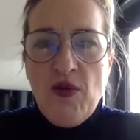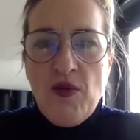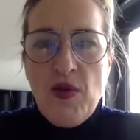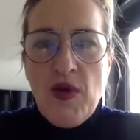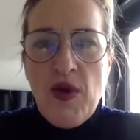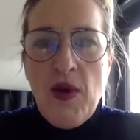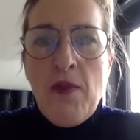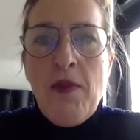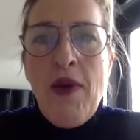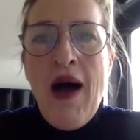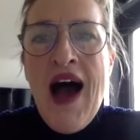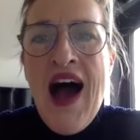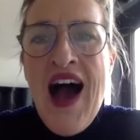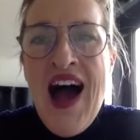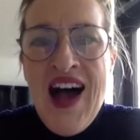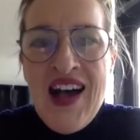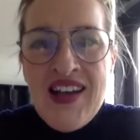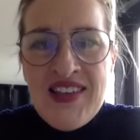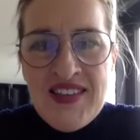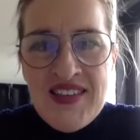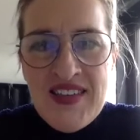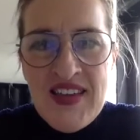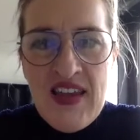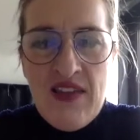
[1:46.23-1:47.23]

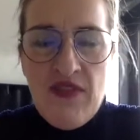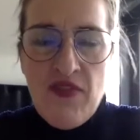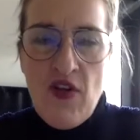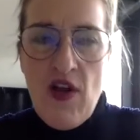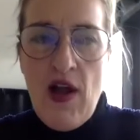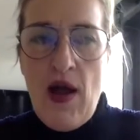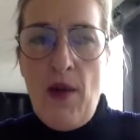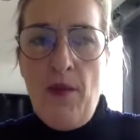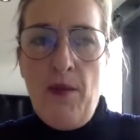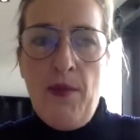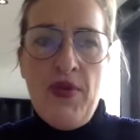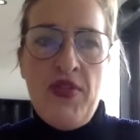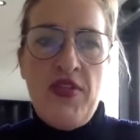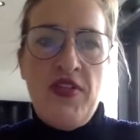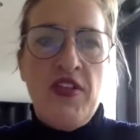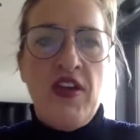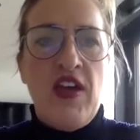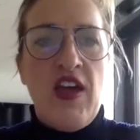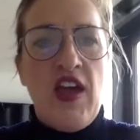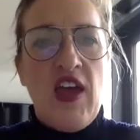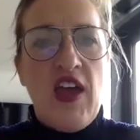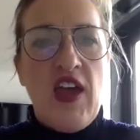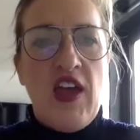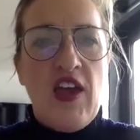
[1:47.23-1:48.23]
capacity for
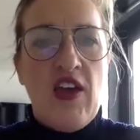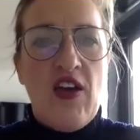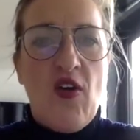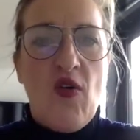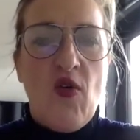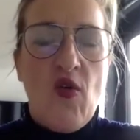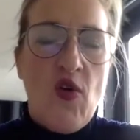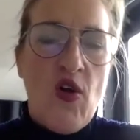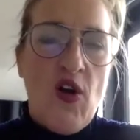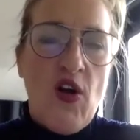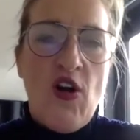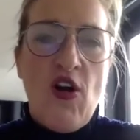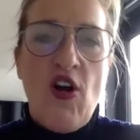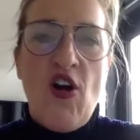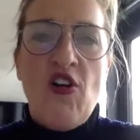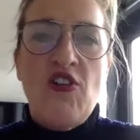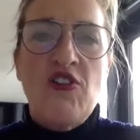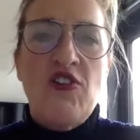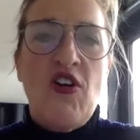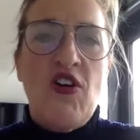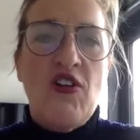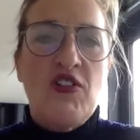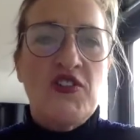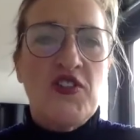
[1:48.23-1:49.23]
empathy or
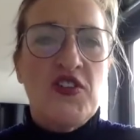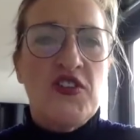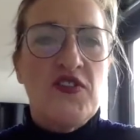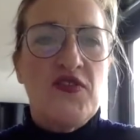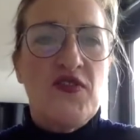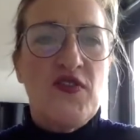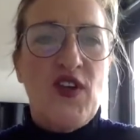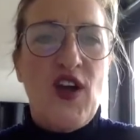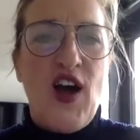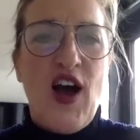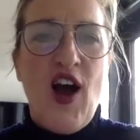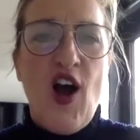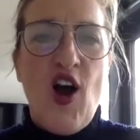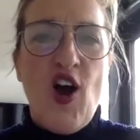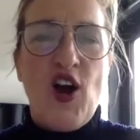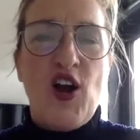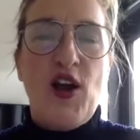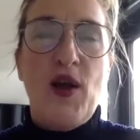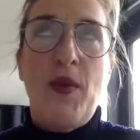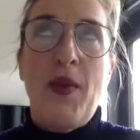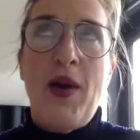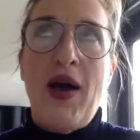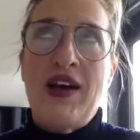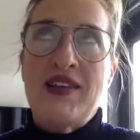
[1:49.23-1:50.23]
our sort of our
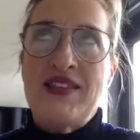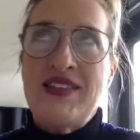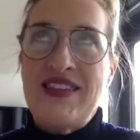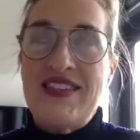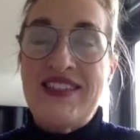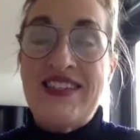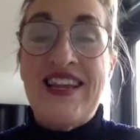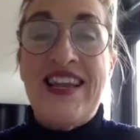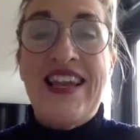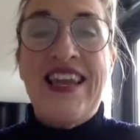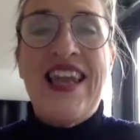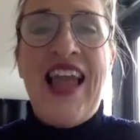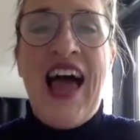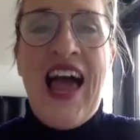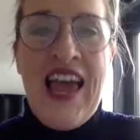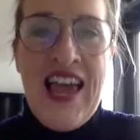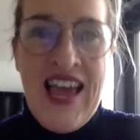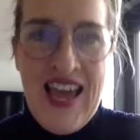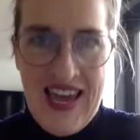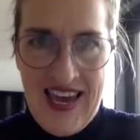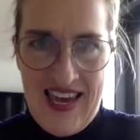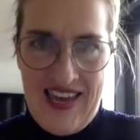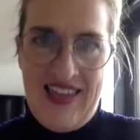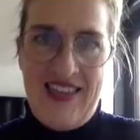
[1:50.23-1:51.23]
capacity to
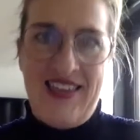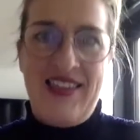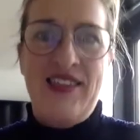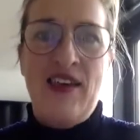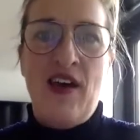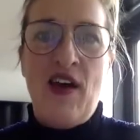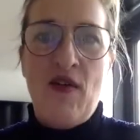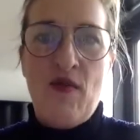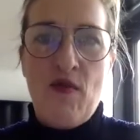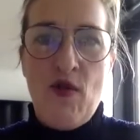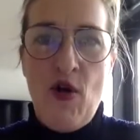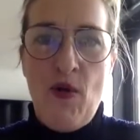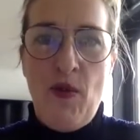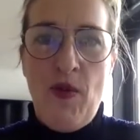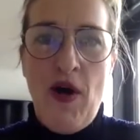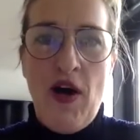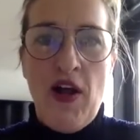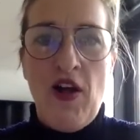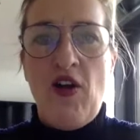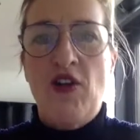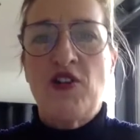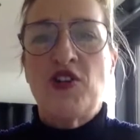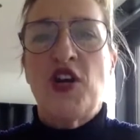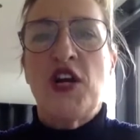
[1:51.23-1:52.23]
like that
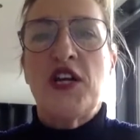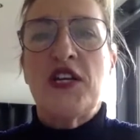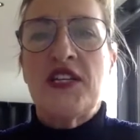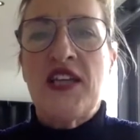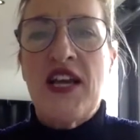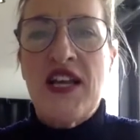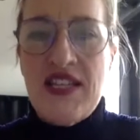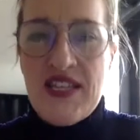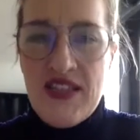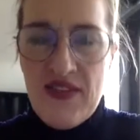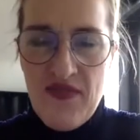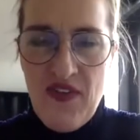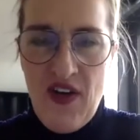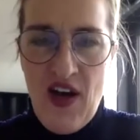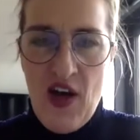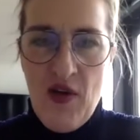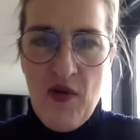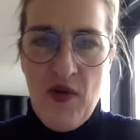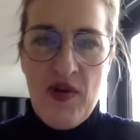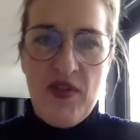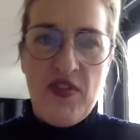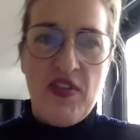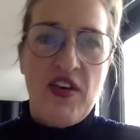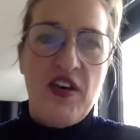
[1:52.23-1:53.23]
robot or to identify
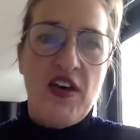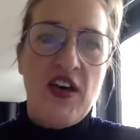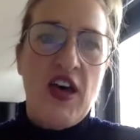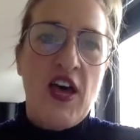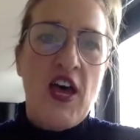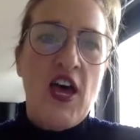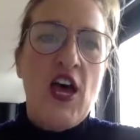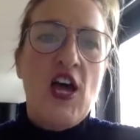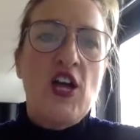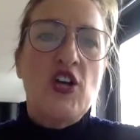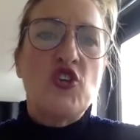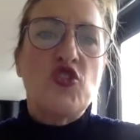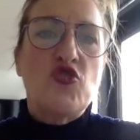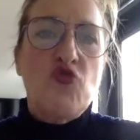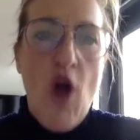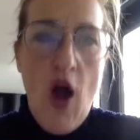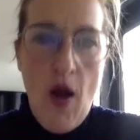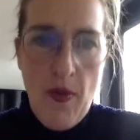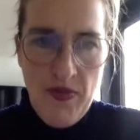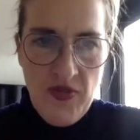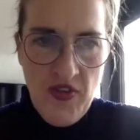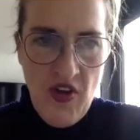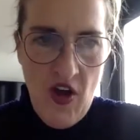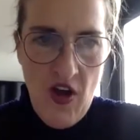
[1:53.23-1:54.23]
with it
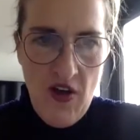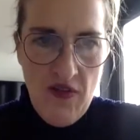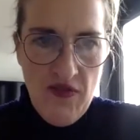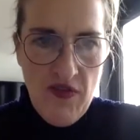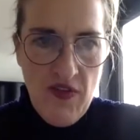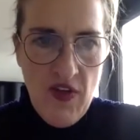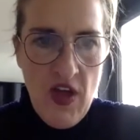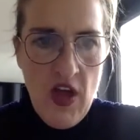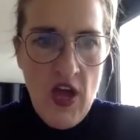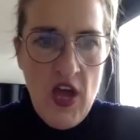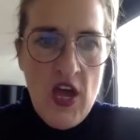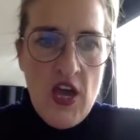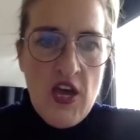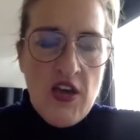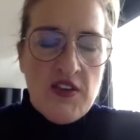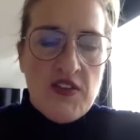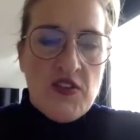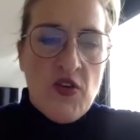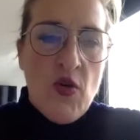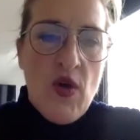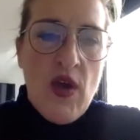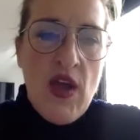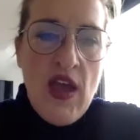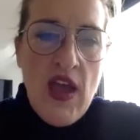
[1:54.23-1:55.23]
drops off.
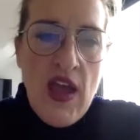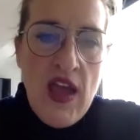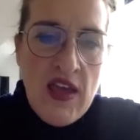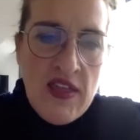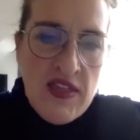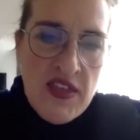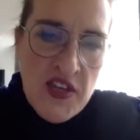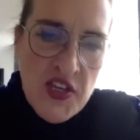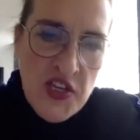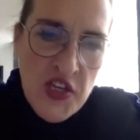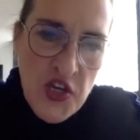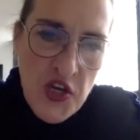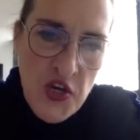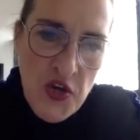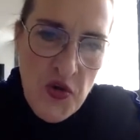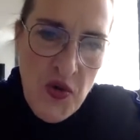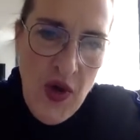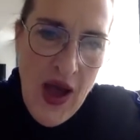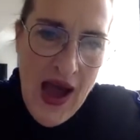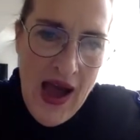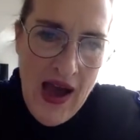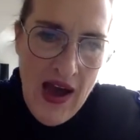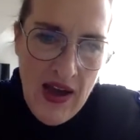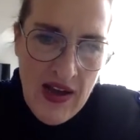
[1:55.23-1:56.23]
So the
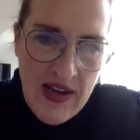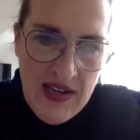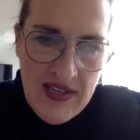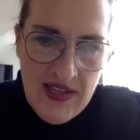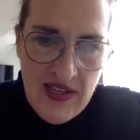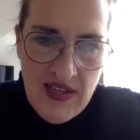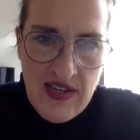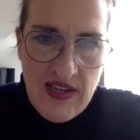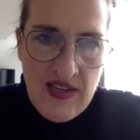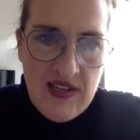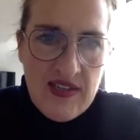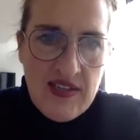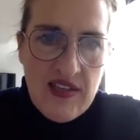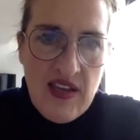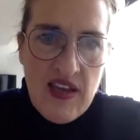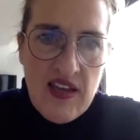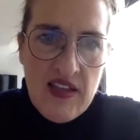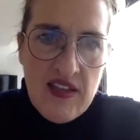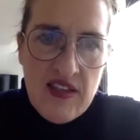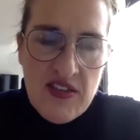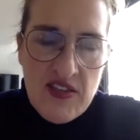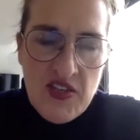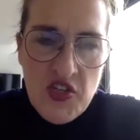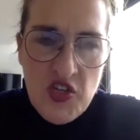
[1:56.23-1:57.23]
two axes
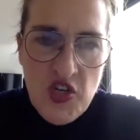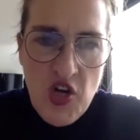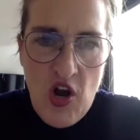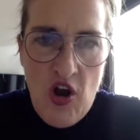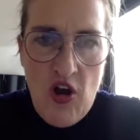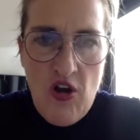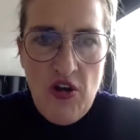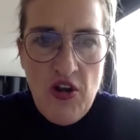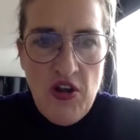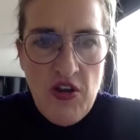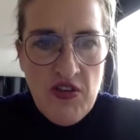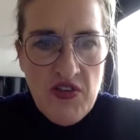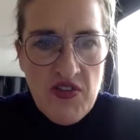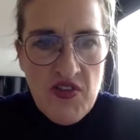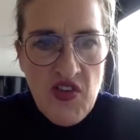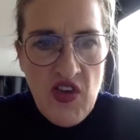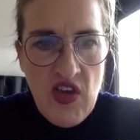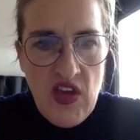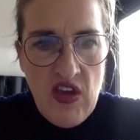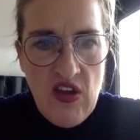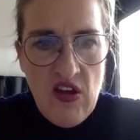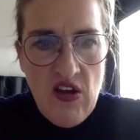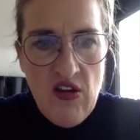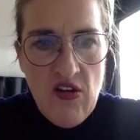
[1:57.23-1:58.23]
in this chart you'll
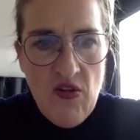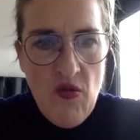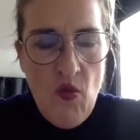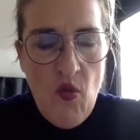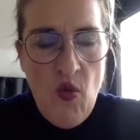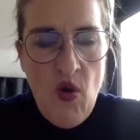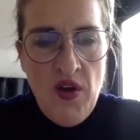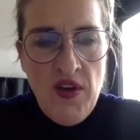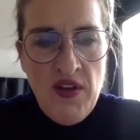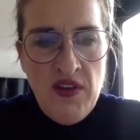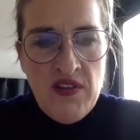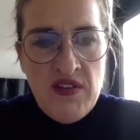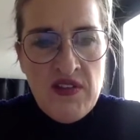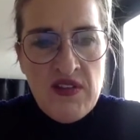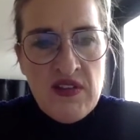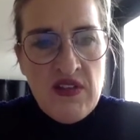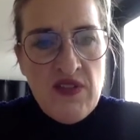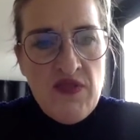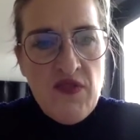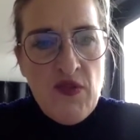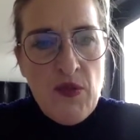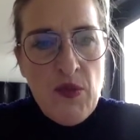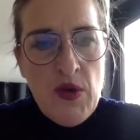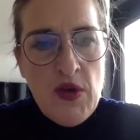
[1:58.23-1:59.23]
see here, one is
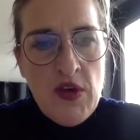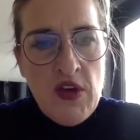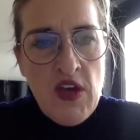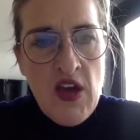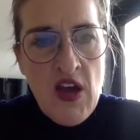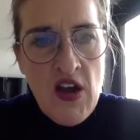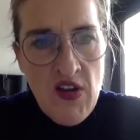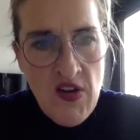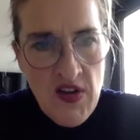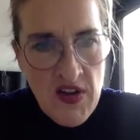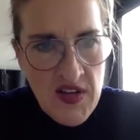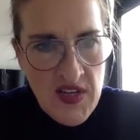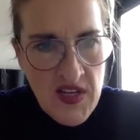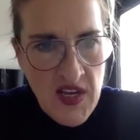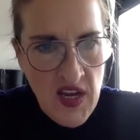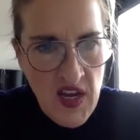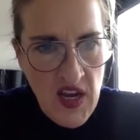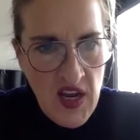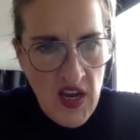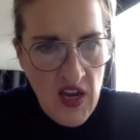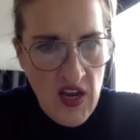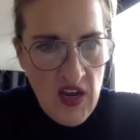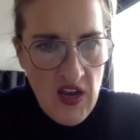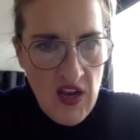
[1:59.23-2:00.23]
the
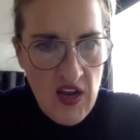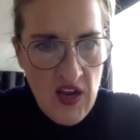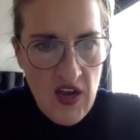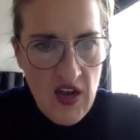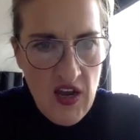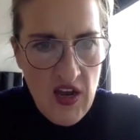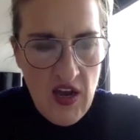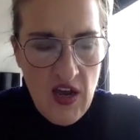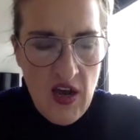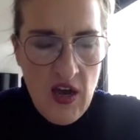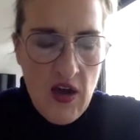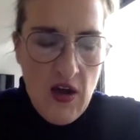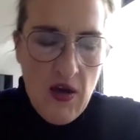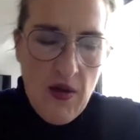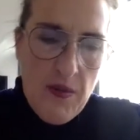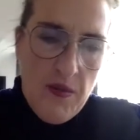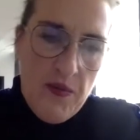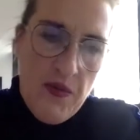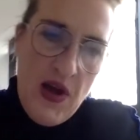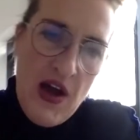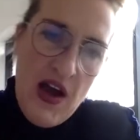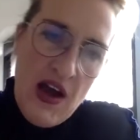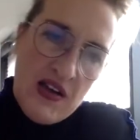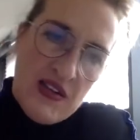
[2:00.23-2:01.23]
familiarity
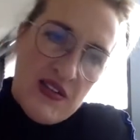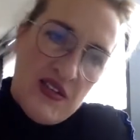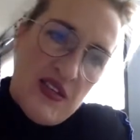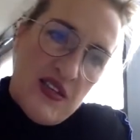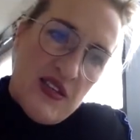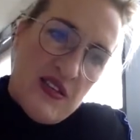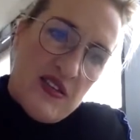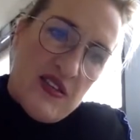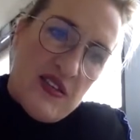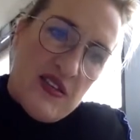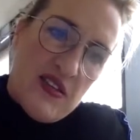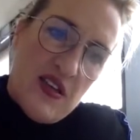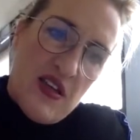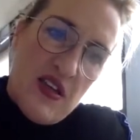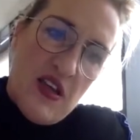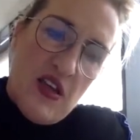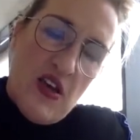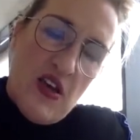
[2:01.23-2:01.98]
axis